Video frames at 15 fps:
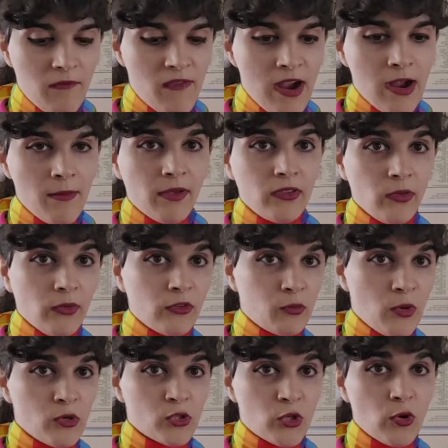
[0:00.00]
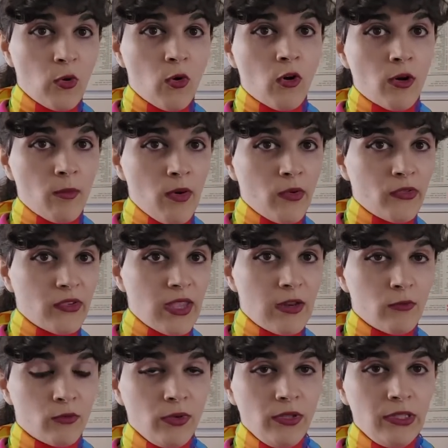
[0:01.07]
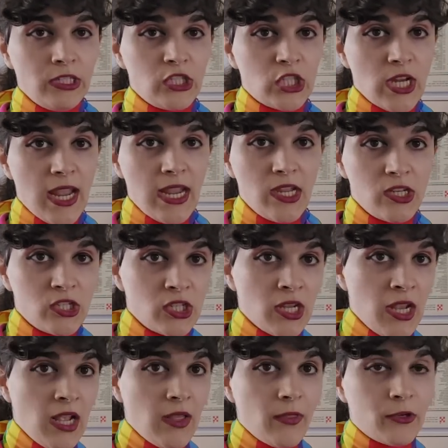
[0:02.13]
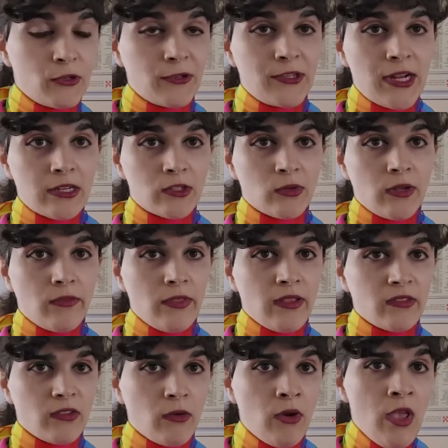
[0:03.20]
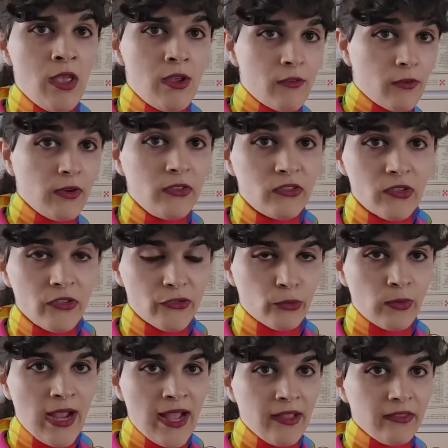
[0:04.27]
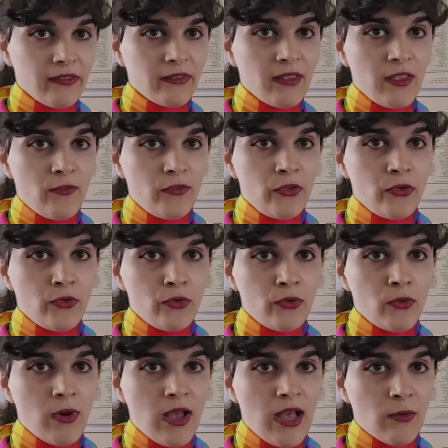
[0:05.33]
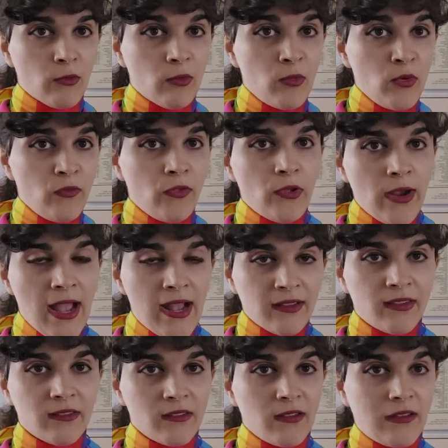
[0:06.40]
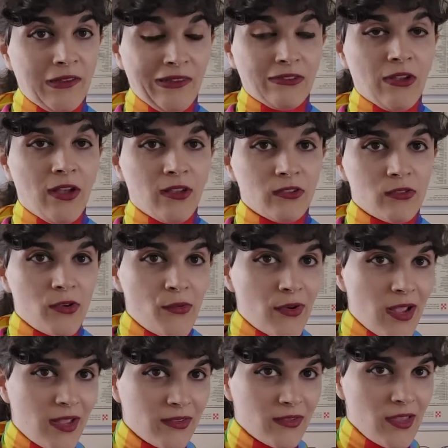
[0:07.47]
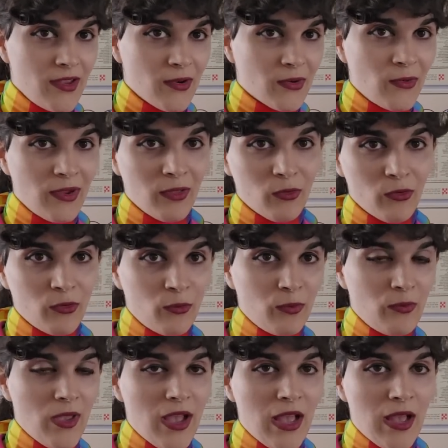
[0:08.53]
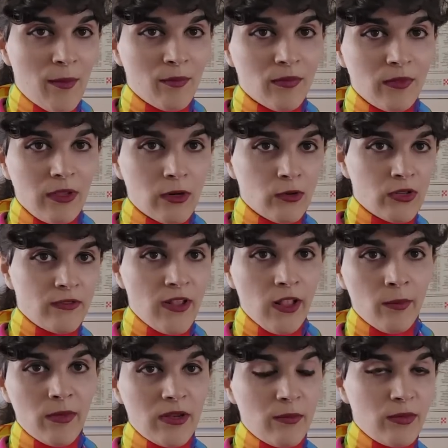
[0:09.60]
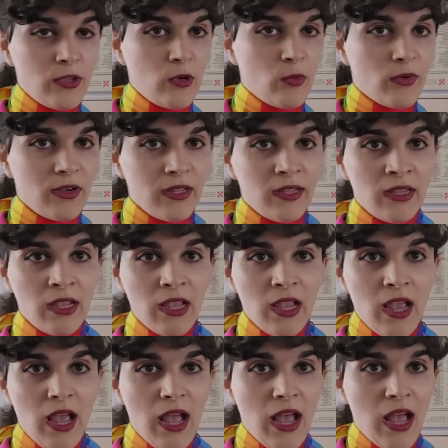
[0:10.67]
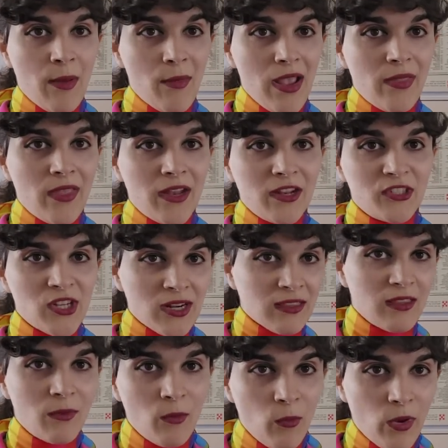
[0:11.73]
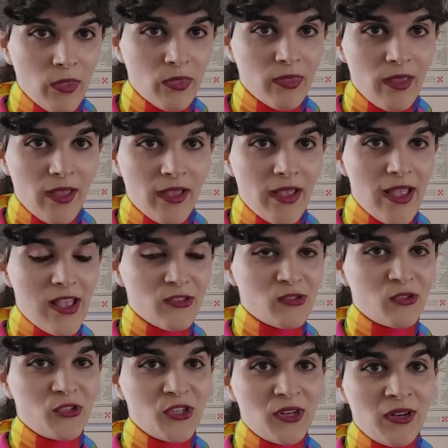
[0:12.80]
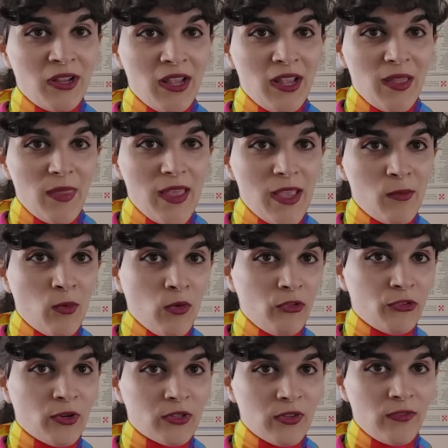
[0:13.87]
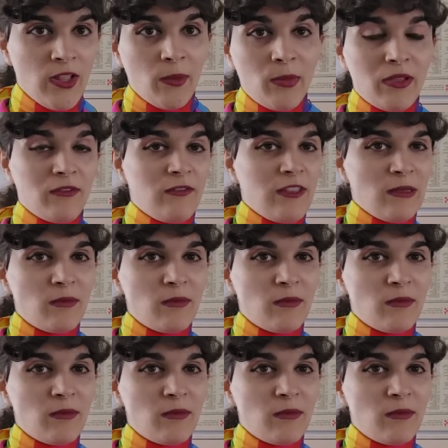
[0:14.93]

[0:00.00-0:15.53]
environmental exposure to hormones can really change the trajectory of things. So, for instance, rats, if you remove their access to testosterone as they are going through, development and puberty, and then inject them with estrogen, they will start developing